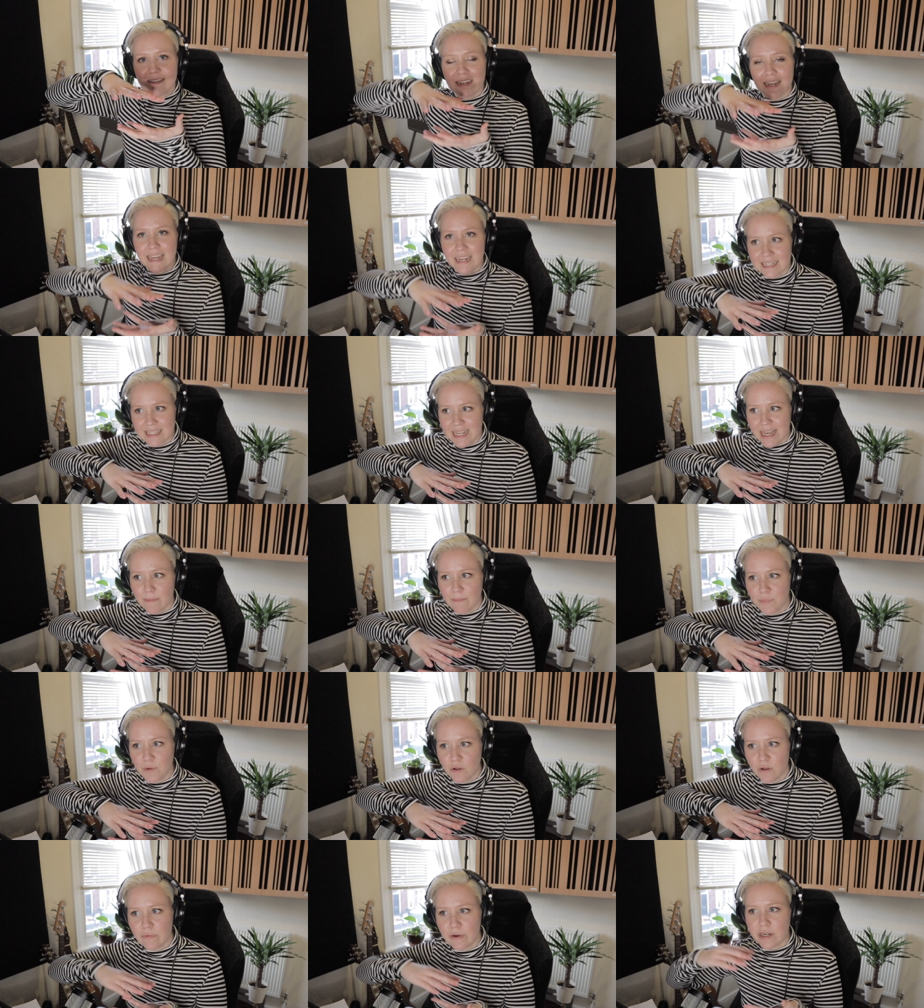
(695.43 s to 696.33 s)

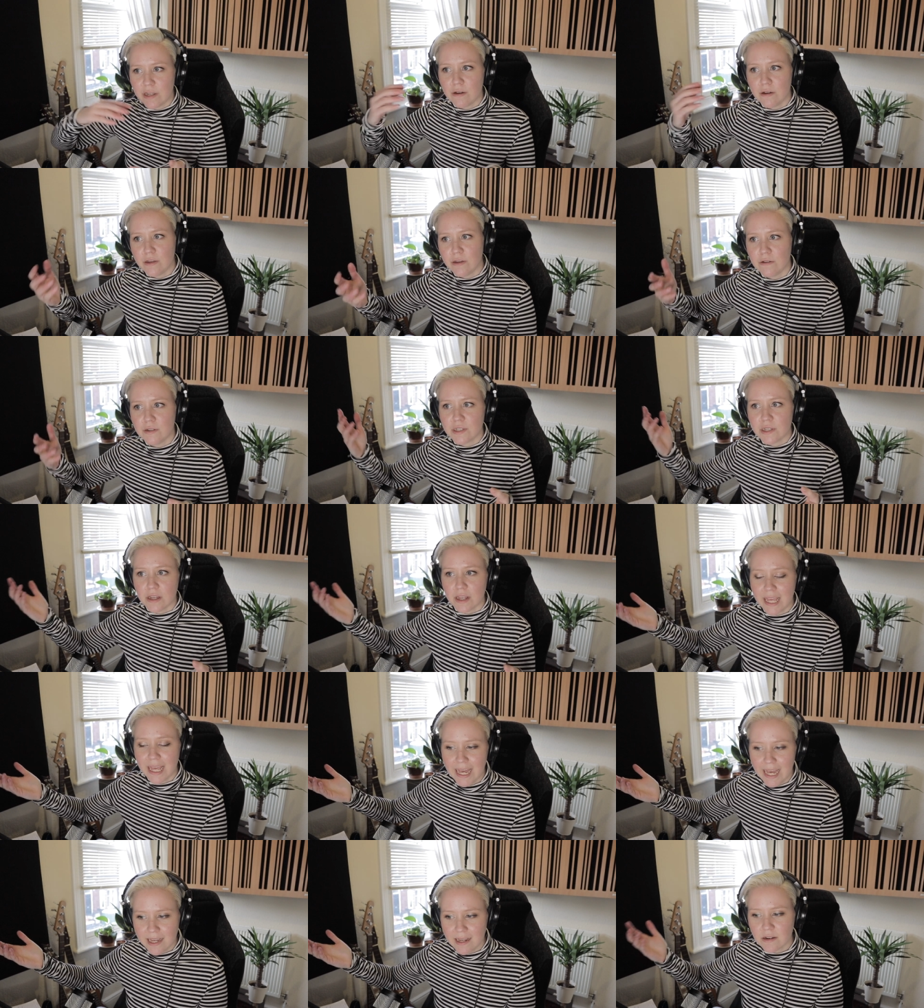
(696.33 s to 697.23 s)
Example, when you use your
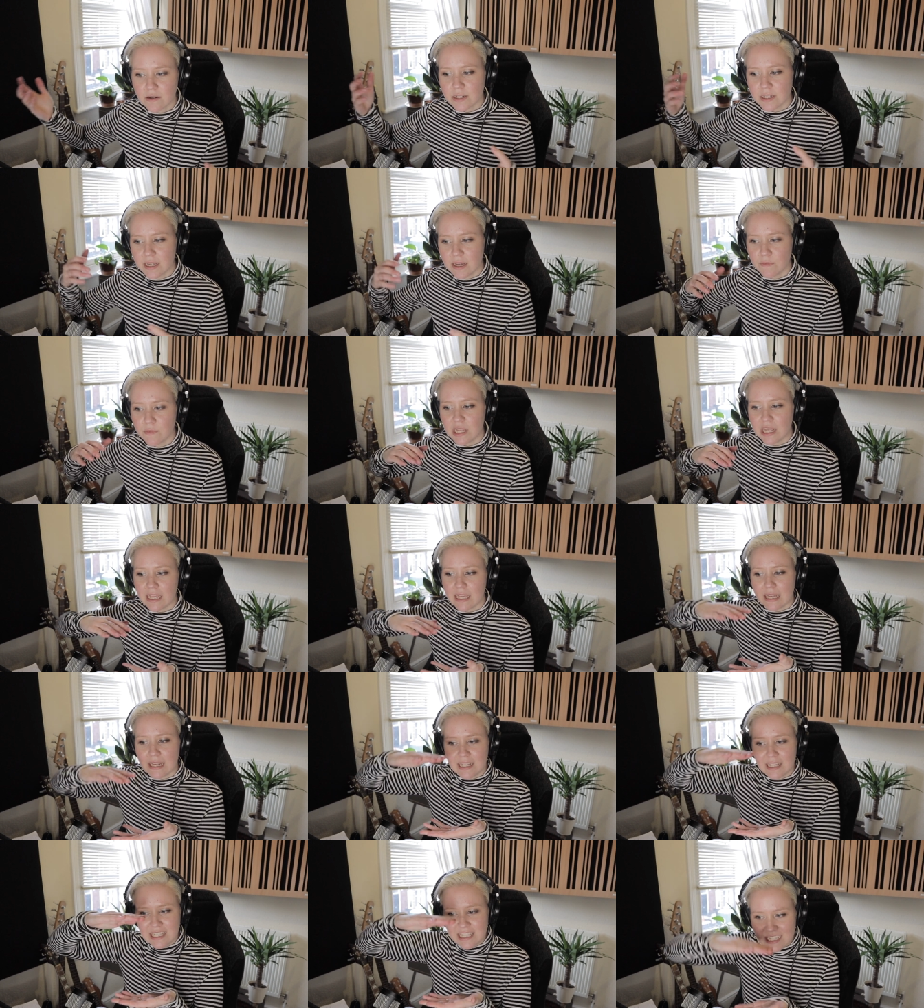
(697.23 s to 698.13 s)
kick or something,
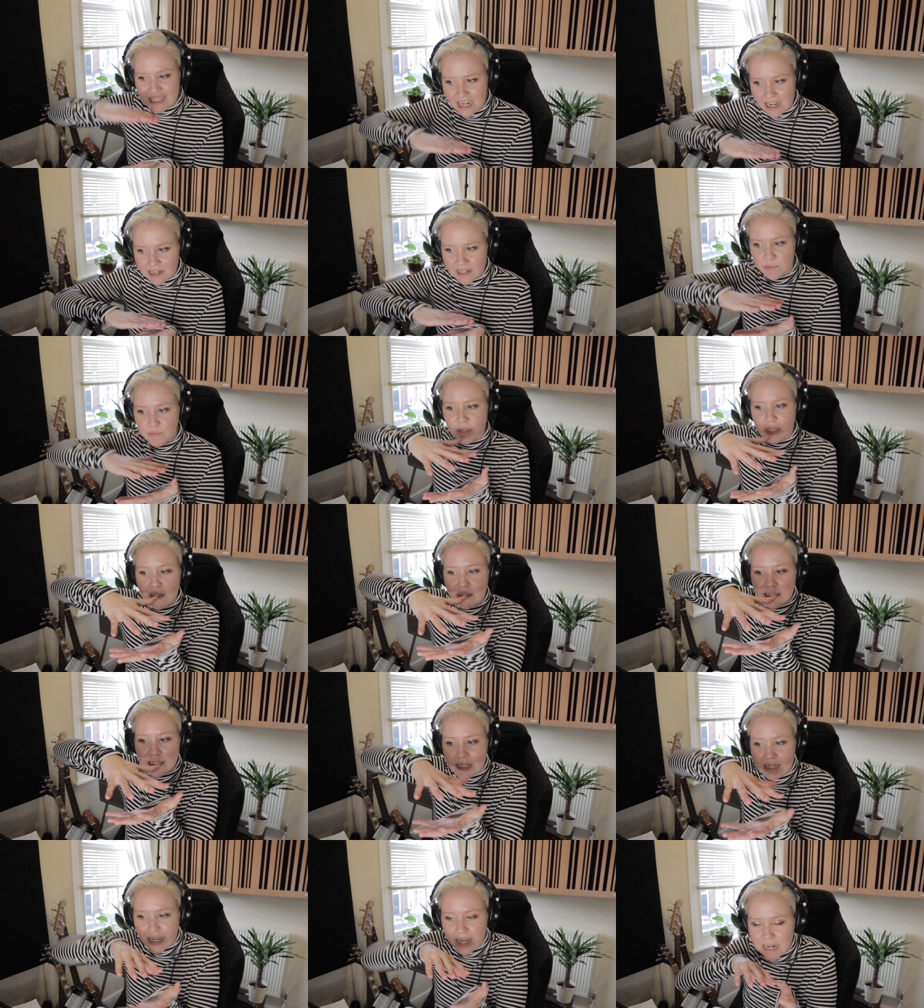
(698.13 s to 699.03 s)
it ducks
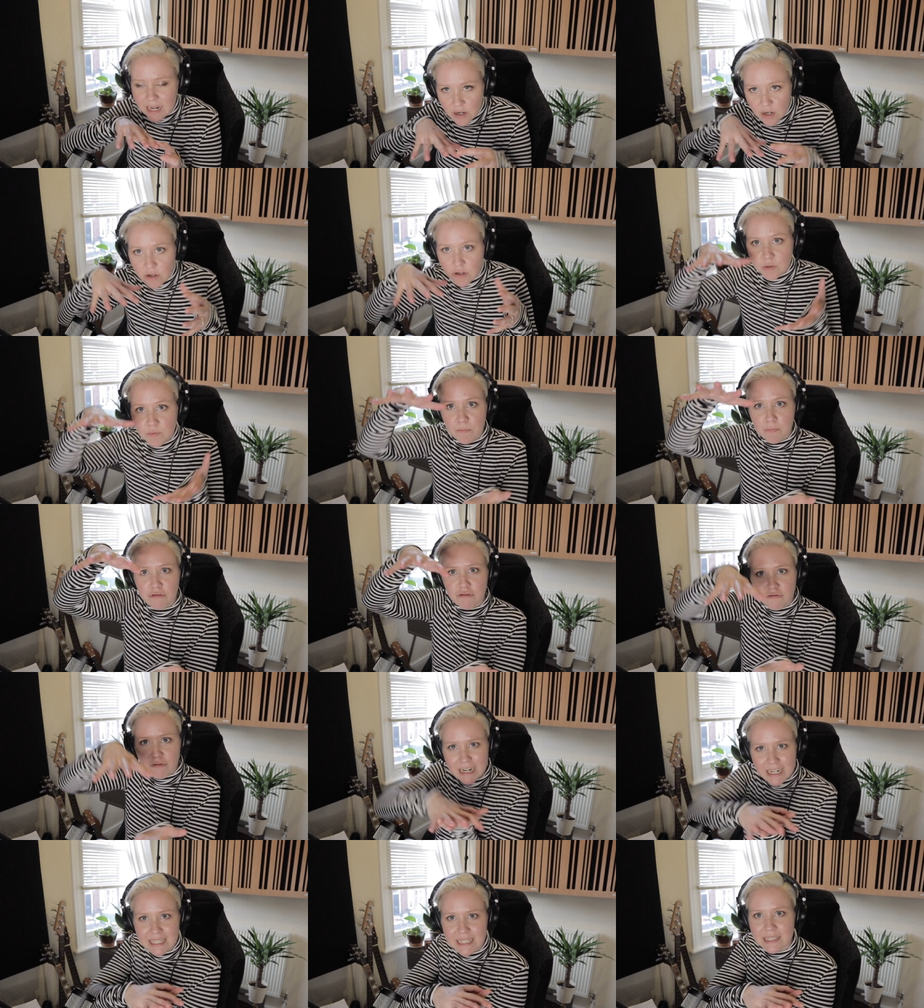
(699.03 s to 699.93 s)
because it kind of goes
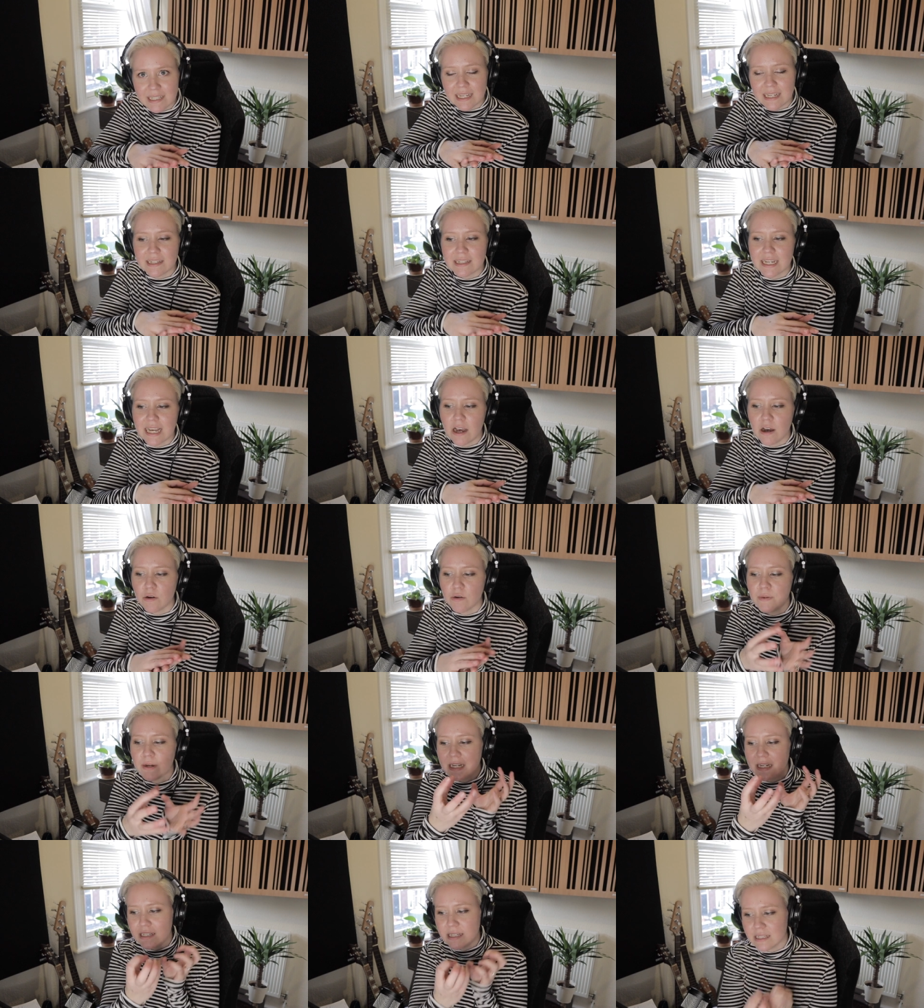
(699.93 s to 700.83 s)
presses it down,
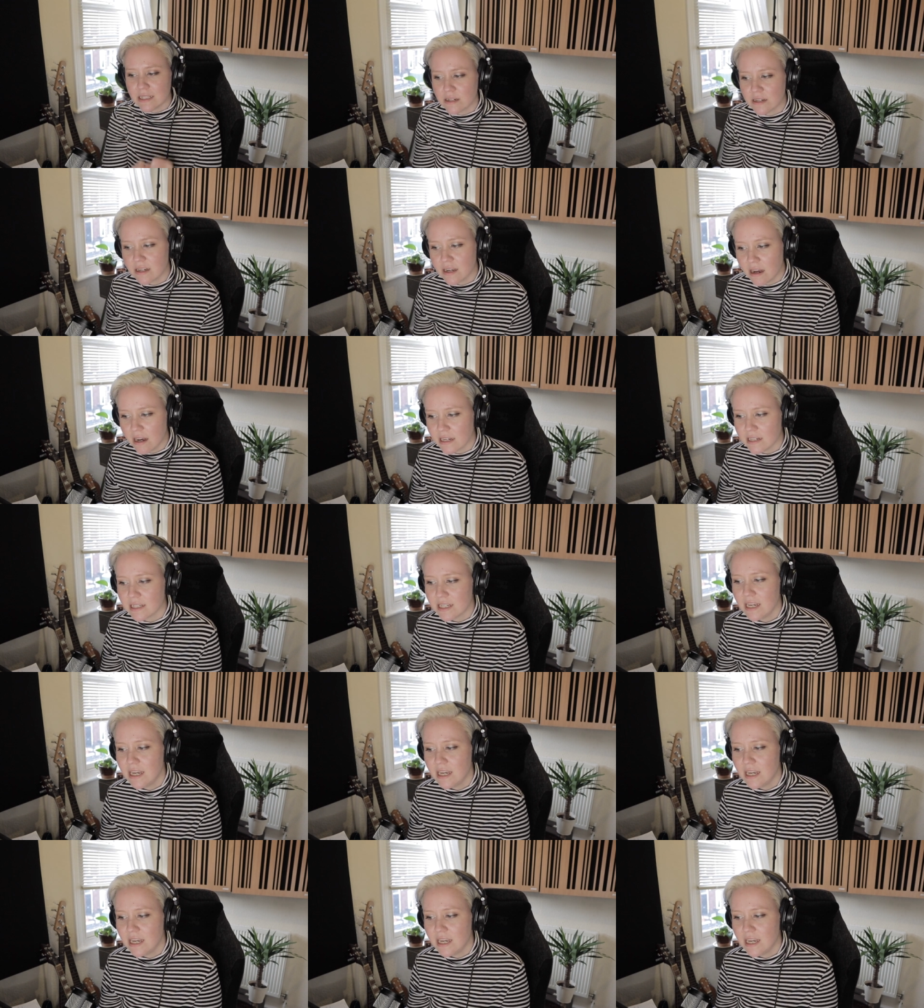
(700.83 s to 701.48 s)
but it doesn't cut.